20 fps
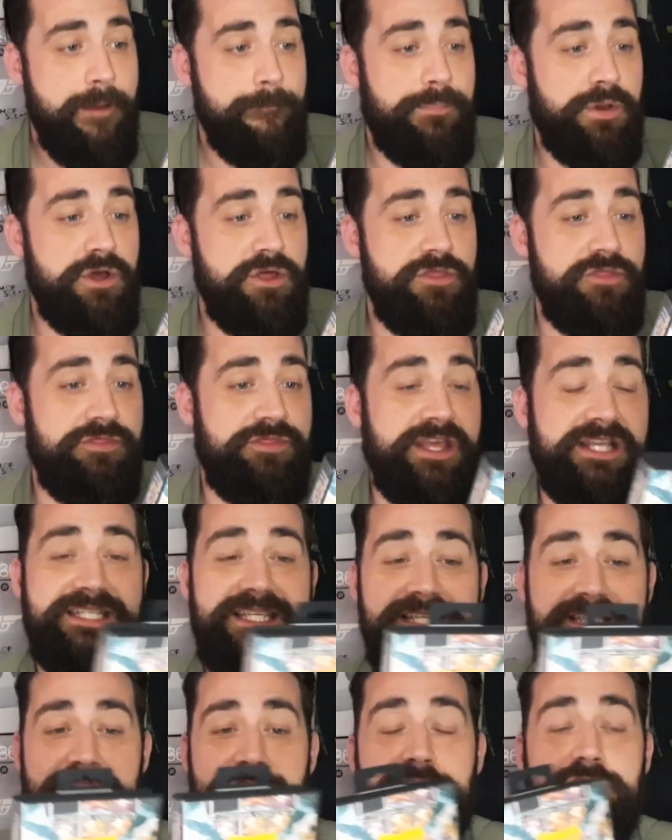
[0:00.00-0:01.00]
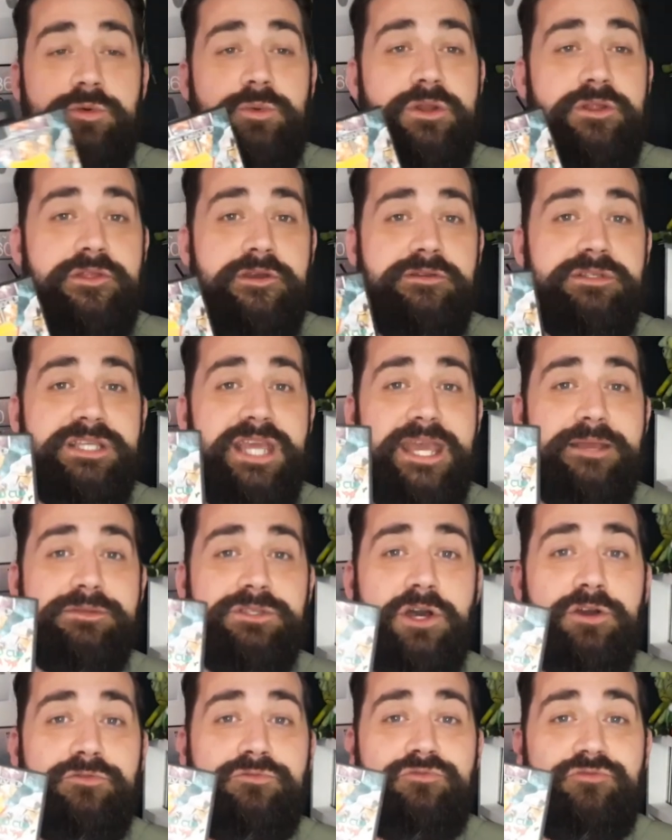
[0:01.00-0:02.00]
But this is another one of those games
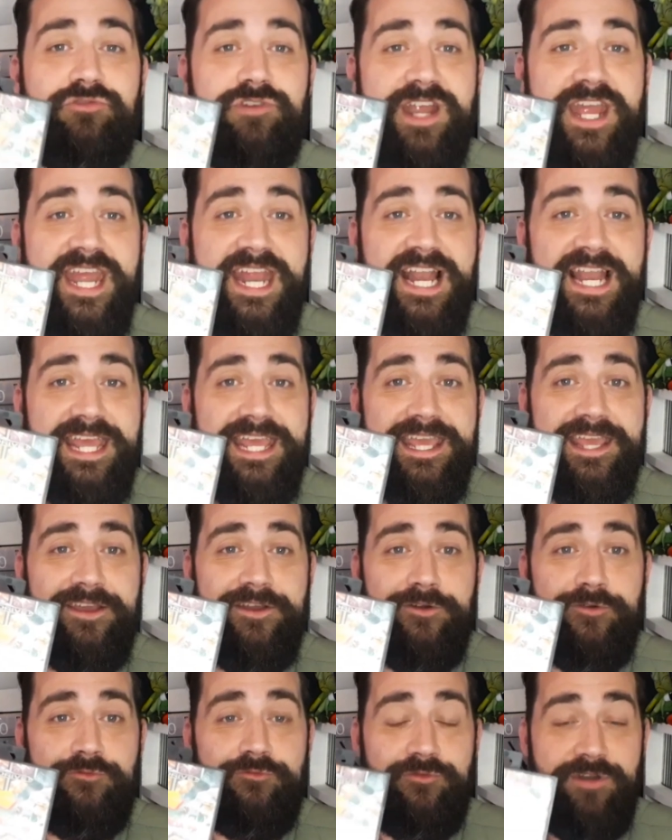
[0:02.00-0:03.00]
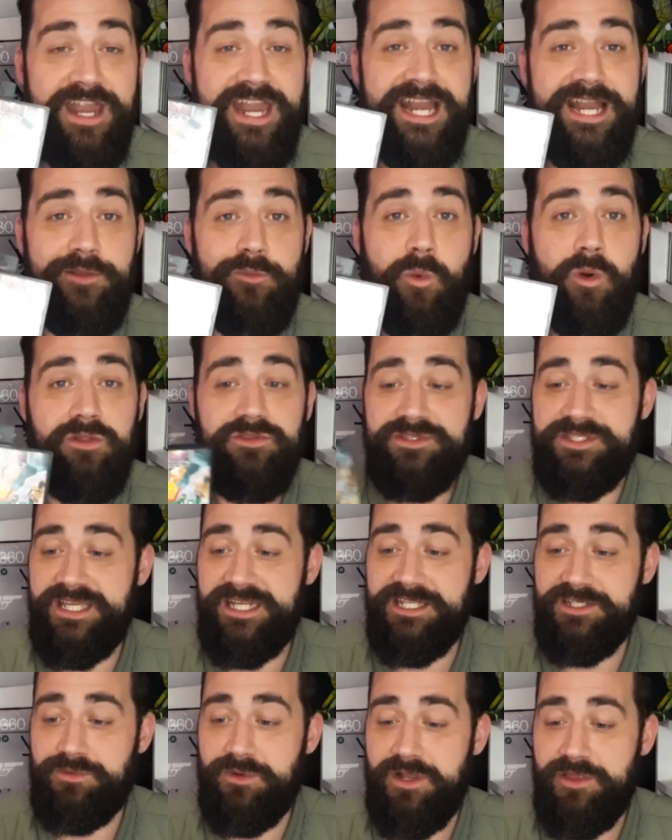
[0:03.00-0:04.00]
that I really
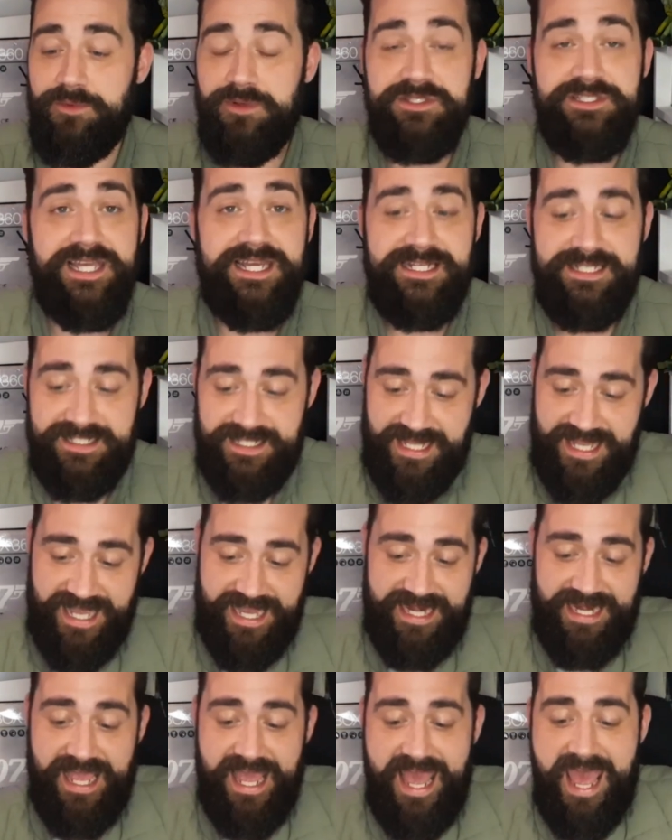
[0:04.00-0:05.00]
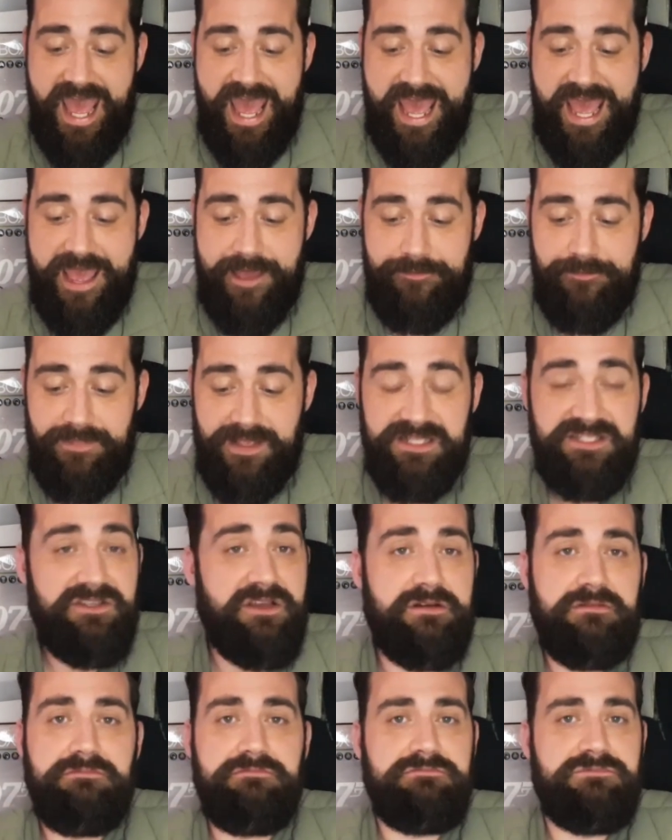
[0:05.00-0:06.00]
wanted. It's one of the ones I had as a kid. It's
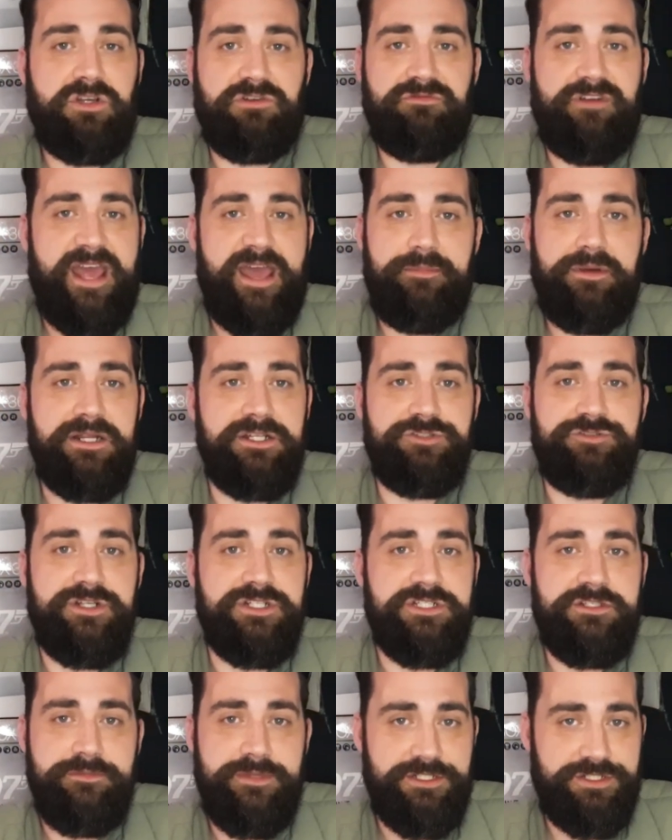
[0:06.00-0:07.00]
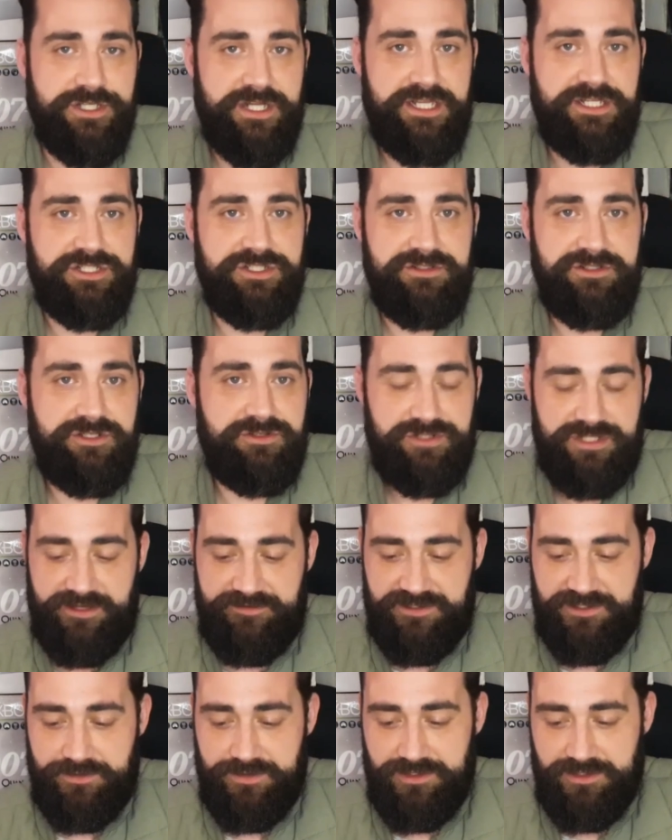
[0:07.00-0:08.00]
not rare by any stretch of the imagination. Usually
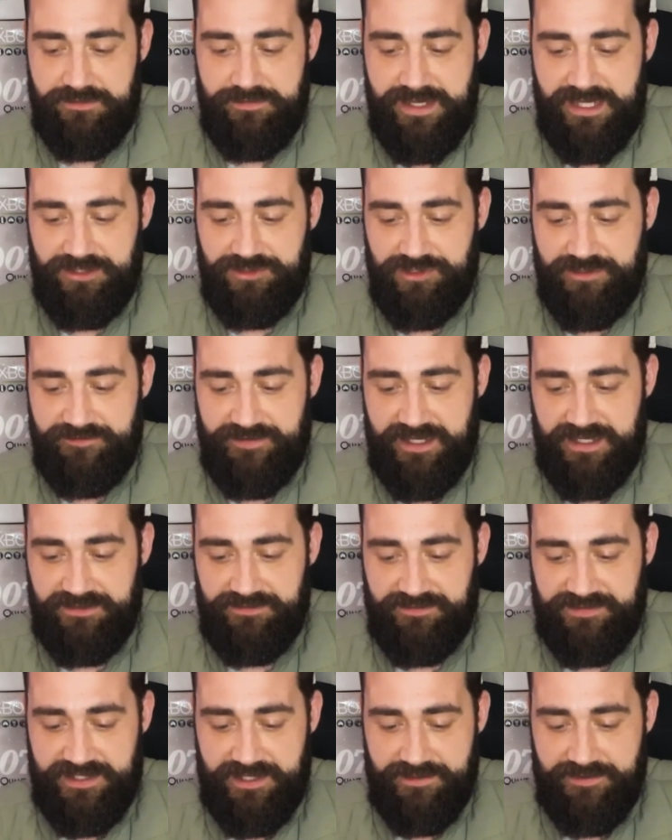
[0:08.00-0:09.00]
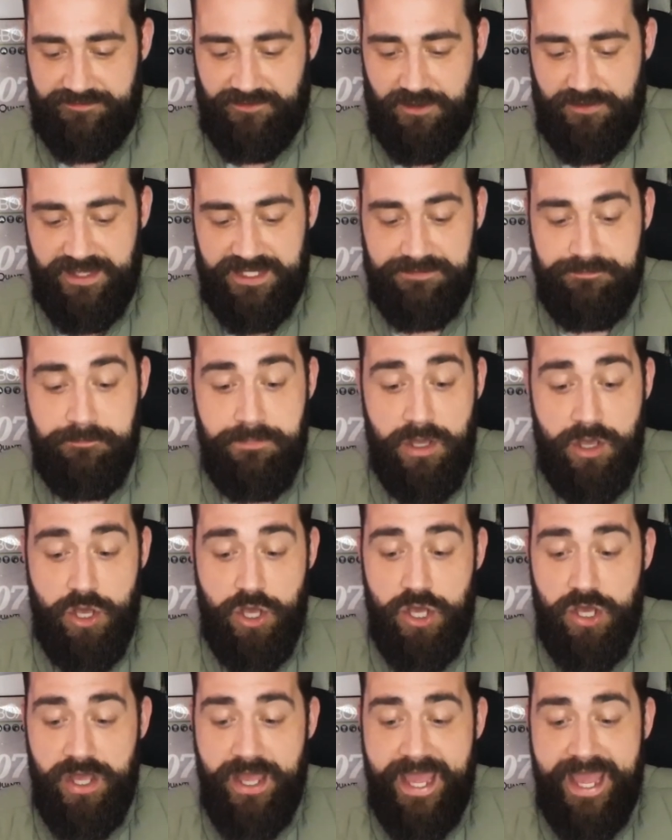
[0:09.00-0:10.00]
if someone's got Mega Drive games for sale, they've got this.
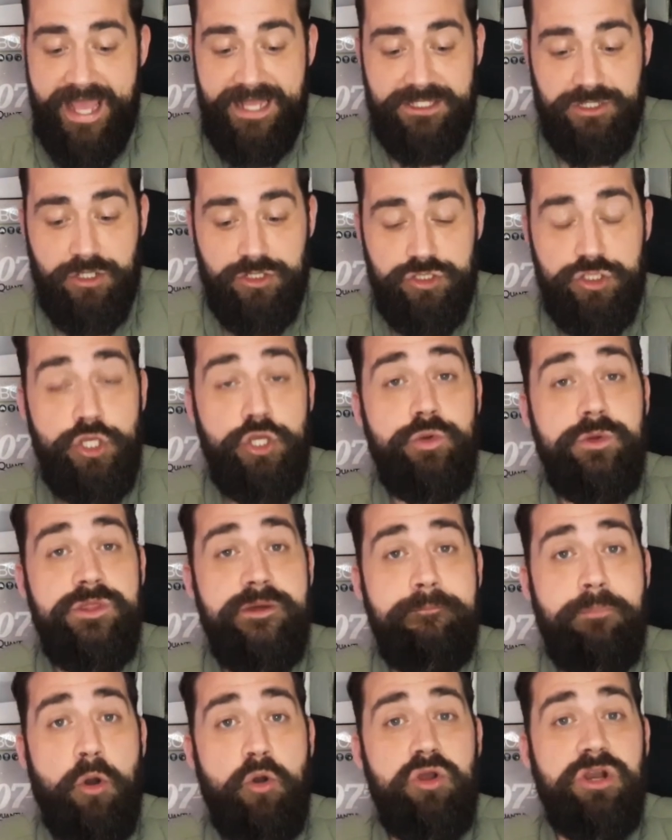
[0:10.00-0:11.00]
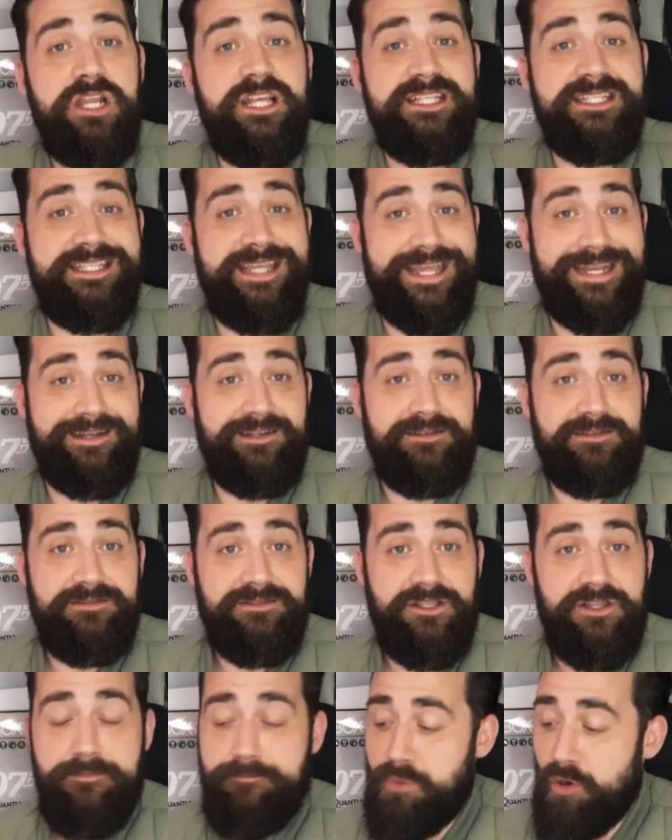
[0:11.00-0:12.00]
But it's got 2 of the booklets in.
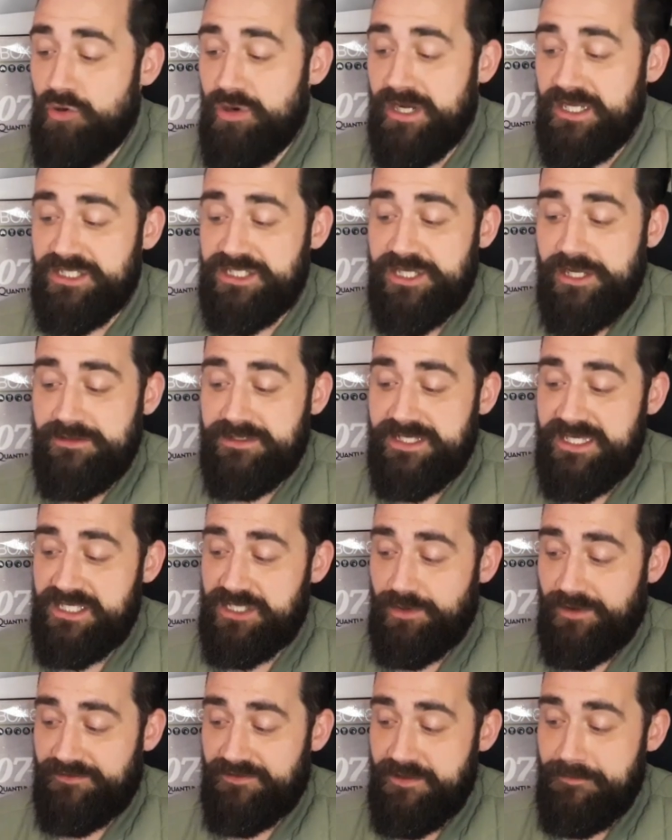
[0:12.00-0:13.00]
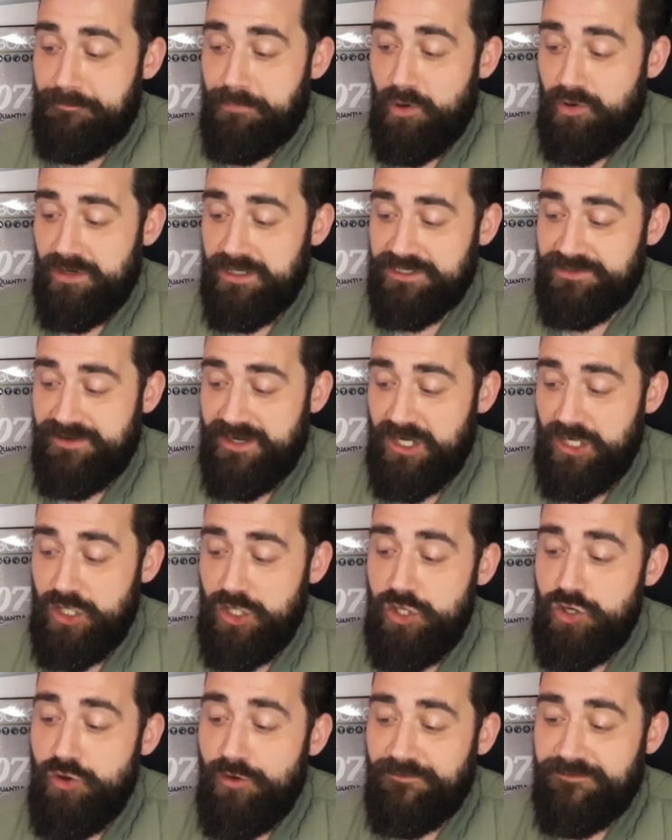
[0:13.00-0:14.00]
So the booklets you don't see too often. The booklets are
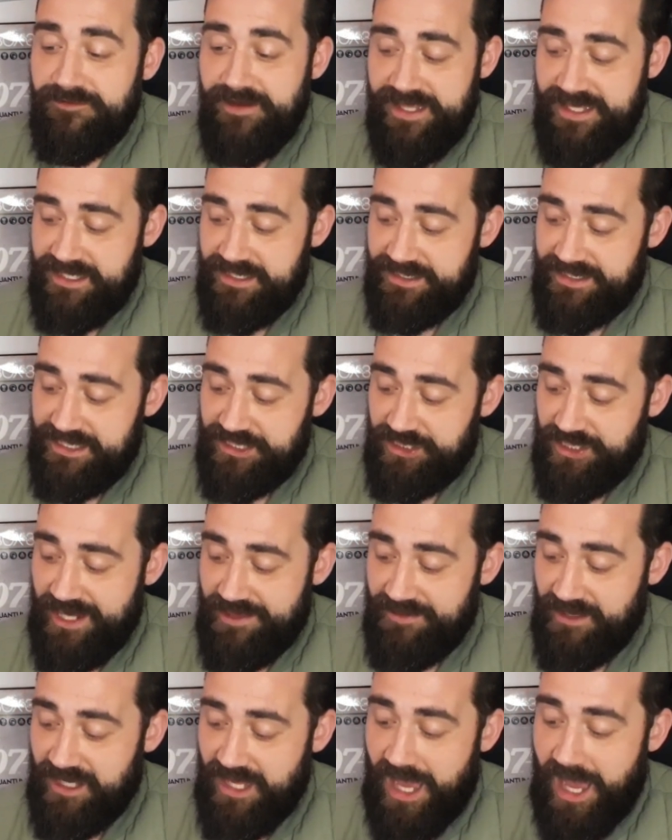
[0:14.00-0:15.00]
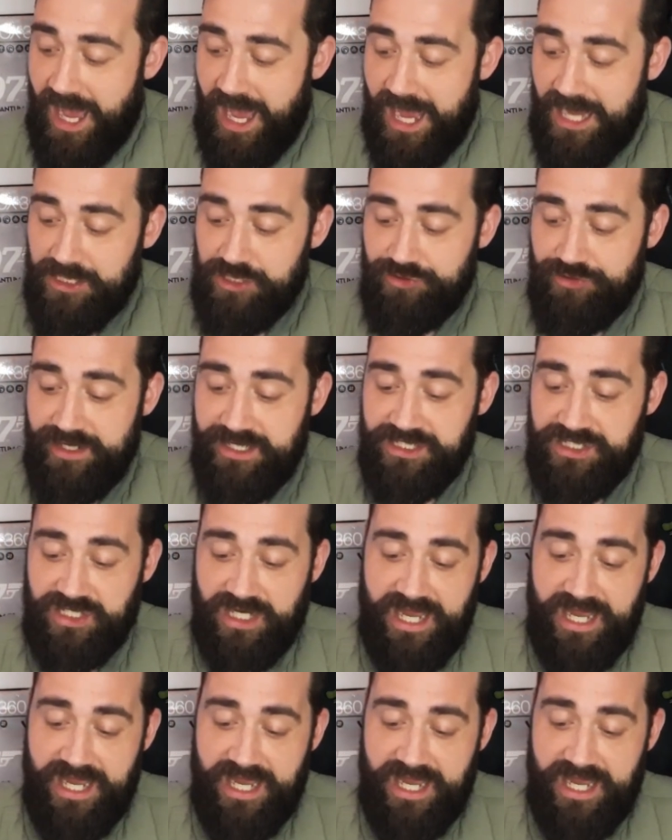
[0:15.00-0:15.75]
in lovely condition, and the cartridge